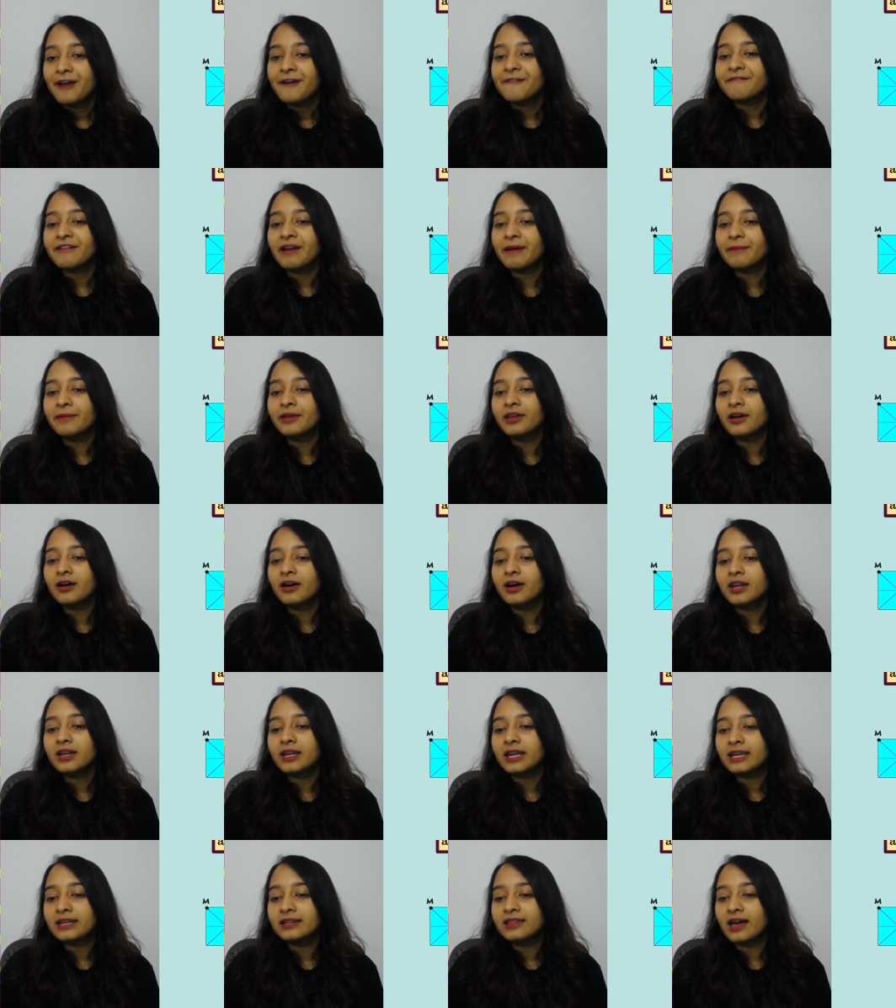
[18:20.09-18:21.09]
From here,
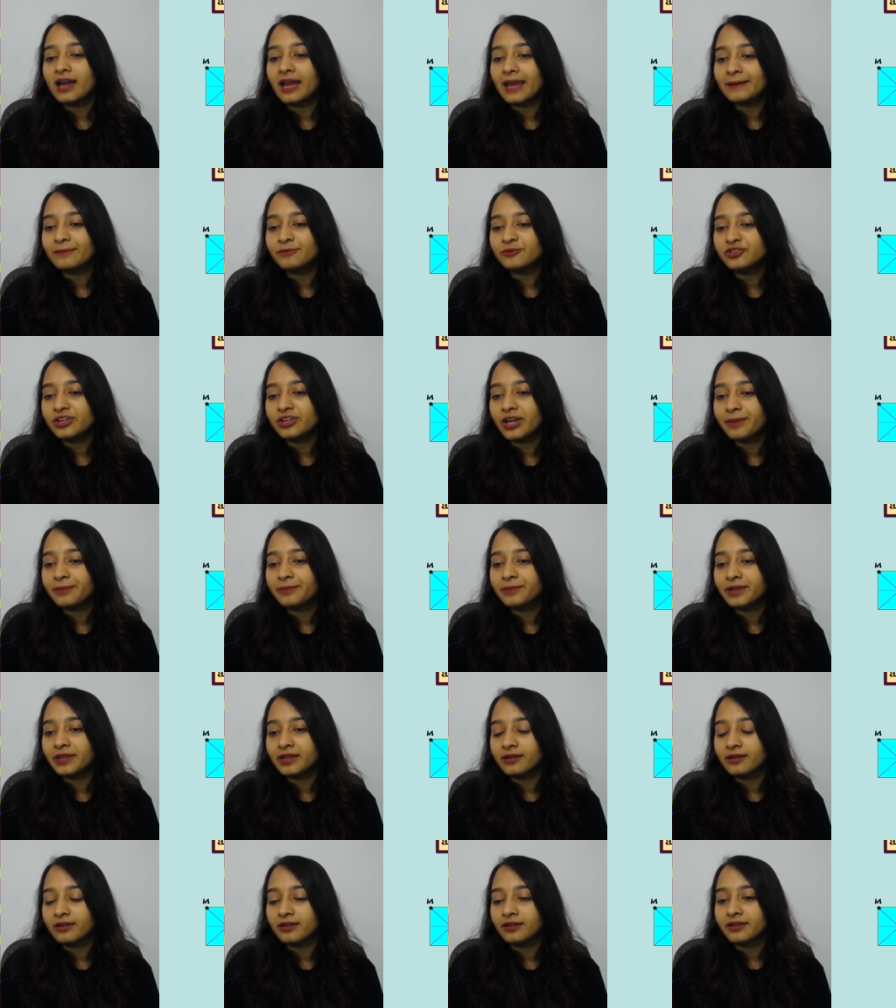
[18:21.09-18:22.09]
the M jumped
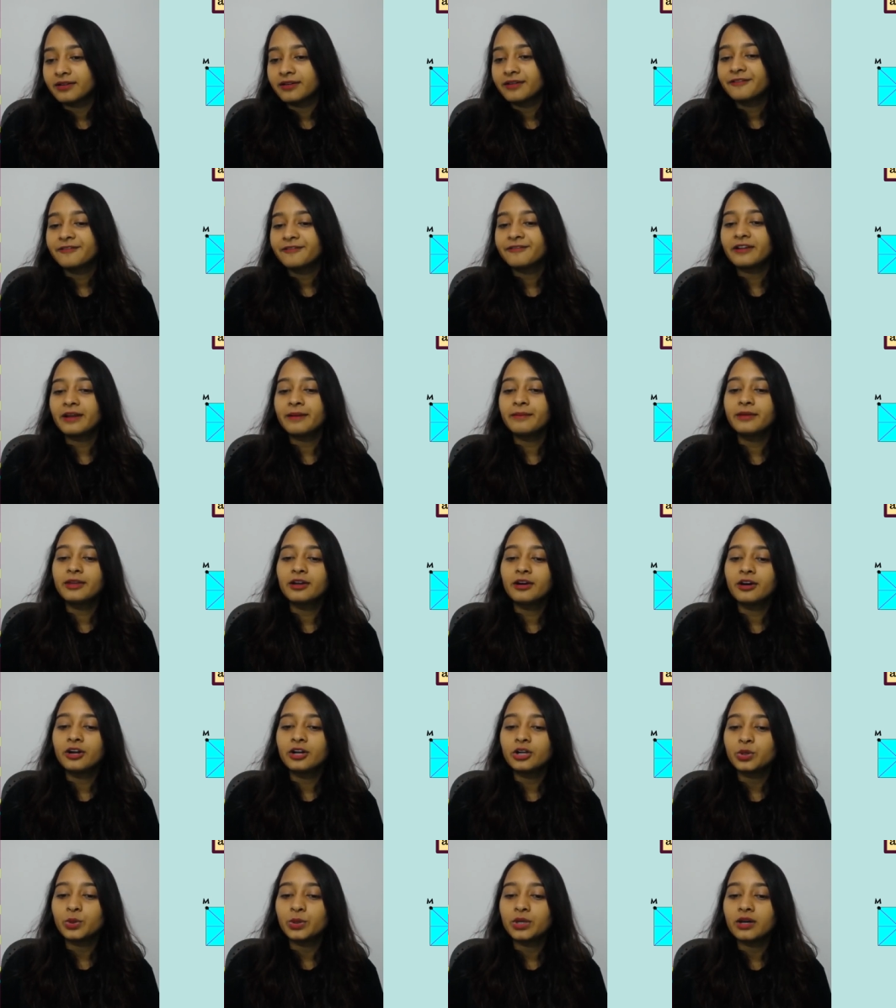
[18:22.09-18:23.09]
here. From
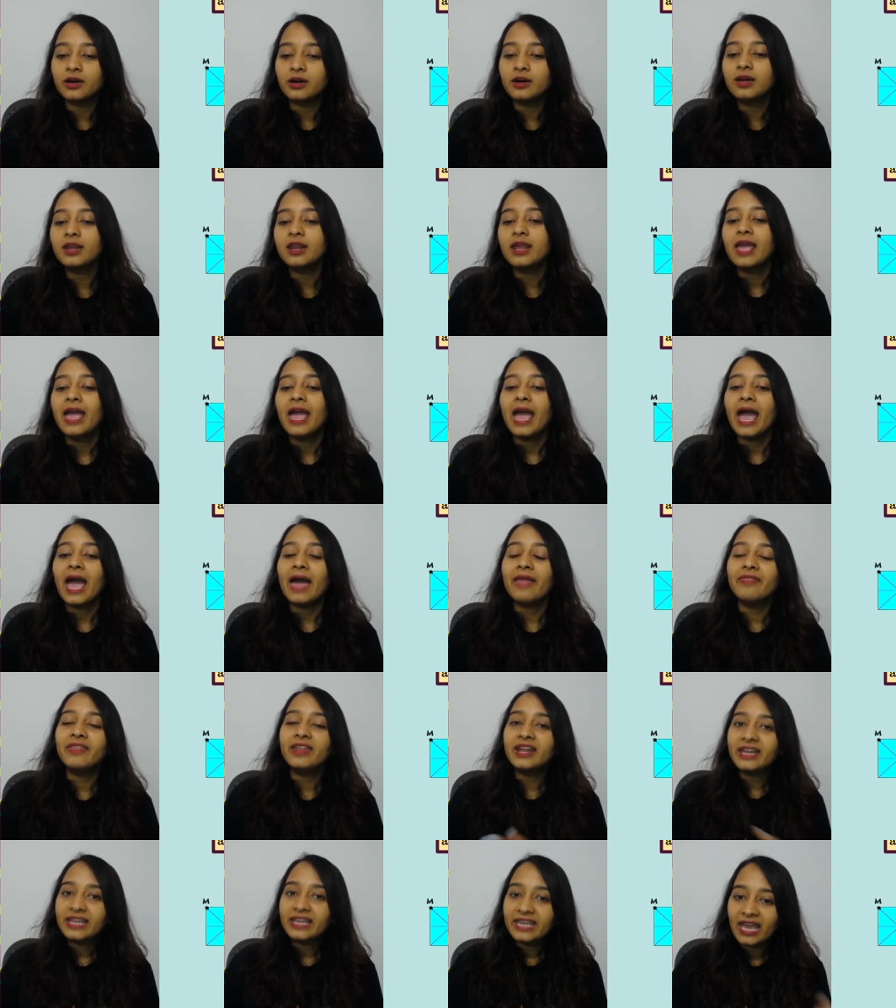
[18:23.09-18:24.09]
here to here. And
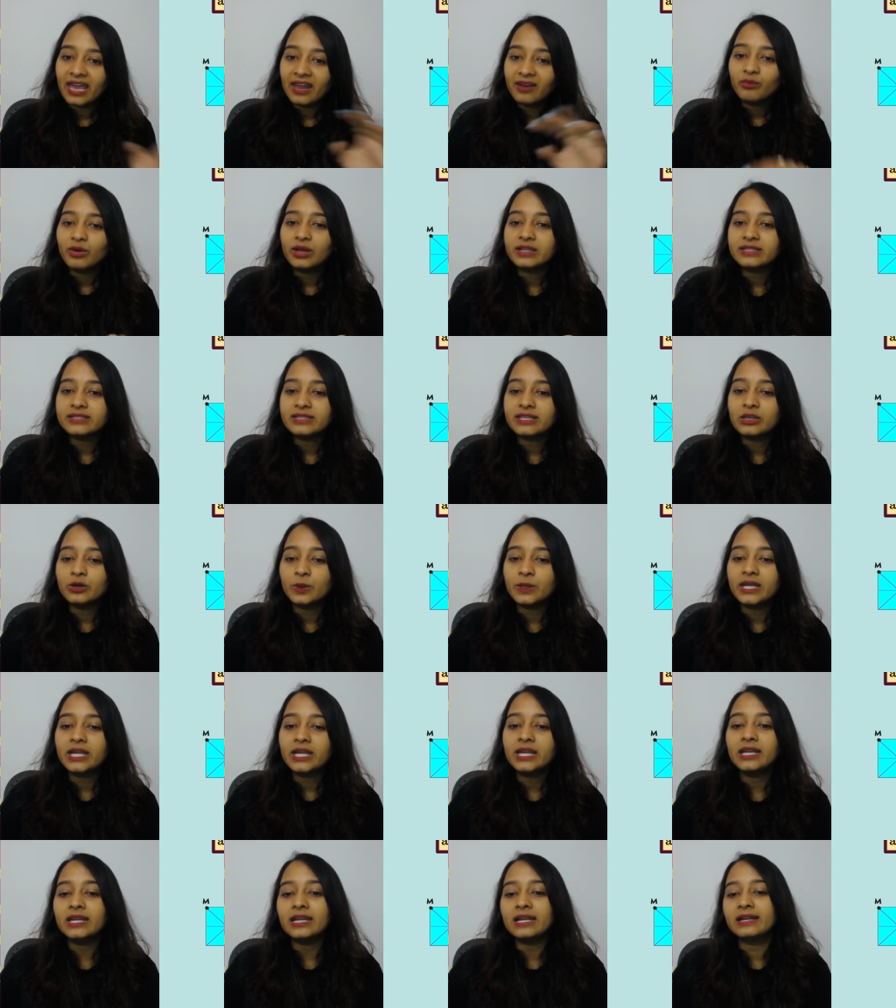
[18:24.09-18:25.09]
then again, once I
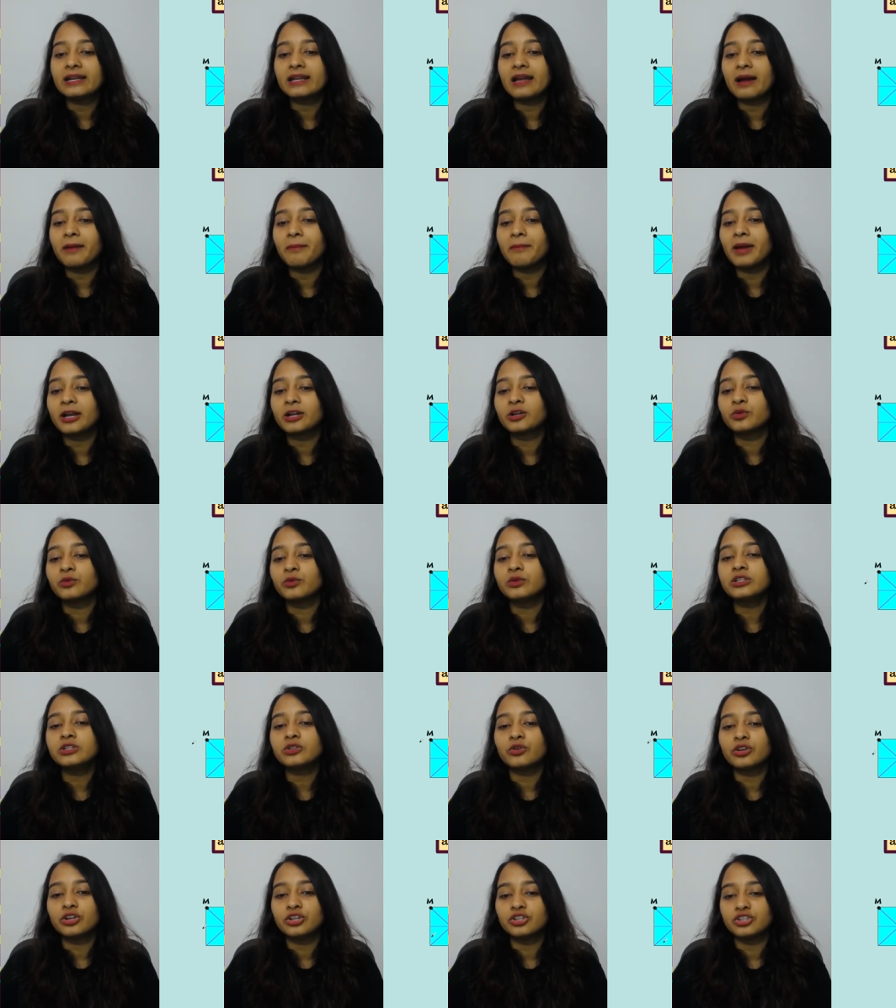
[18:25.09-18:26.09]
rotate, it will come back to its
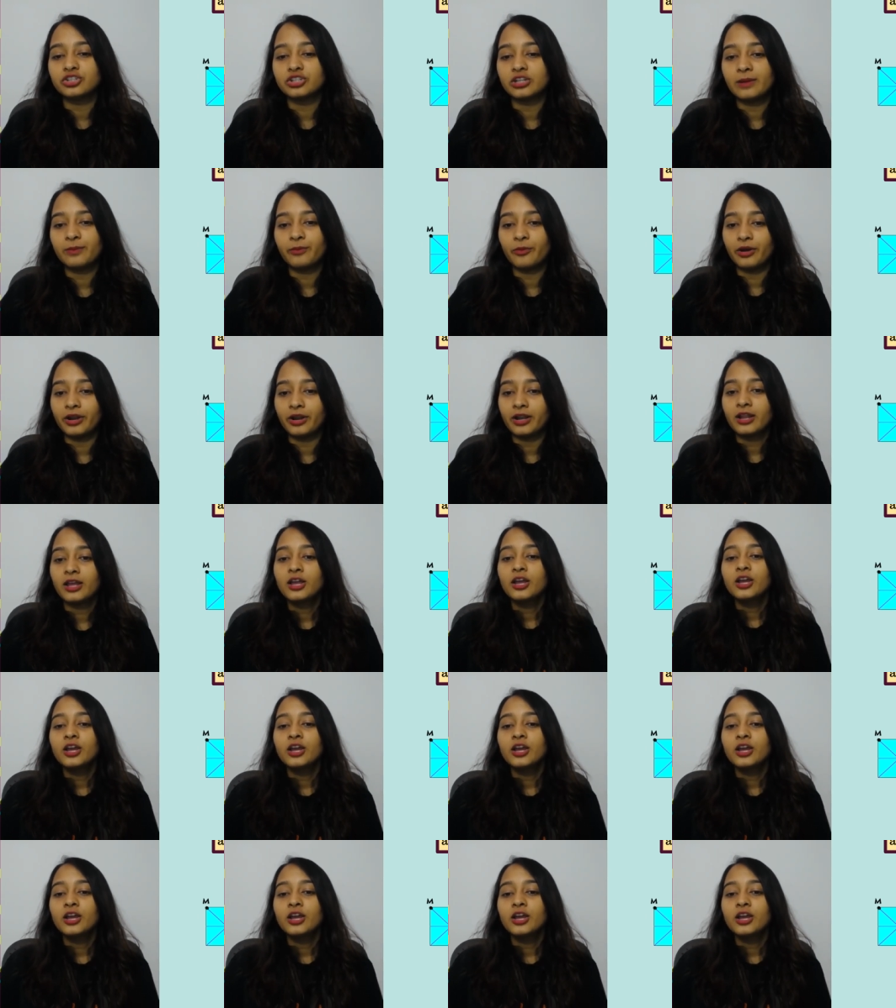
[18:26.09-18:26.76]
original point.